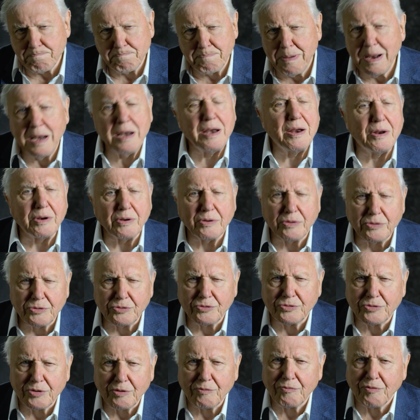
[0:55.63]

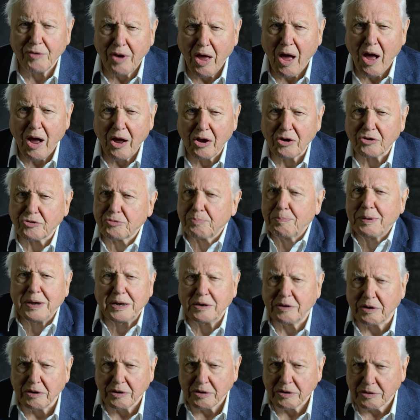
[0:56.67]
billions of large
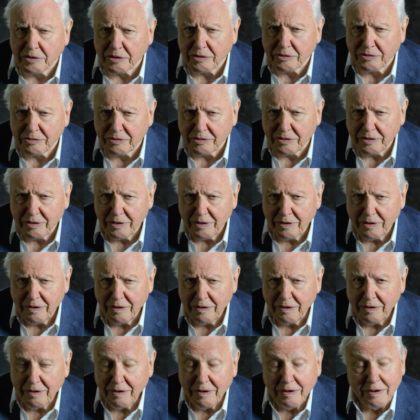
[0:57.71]
meat eaters.
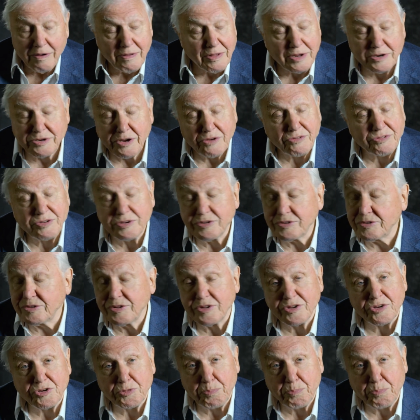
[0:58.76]
There just isn't the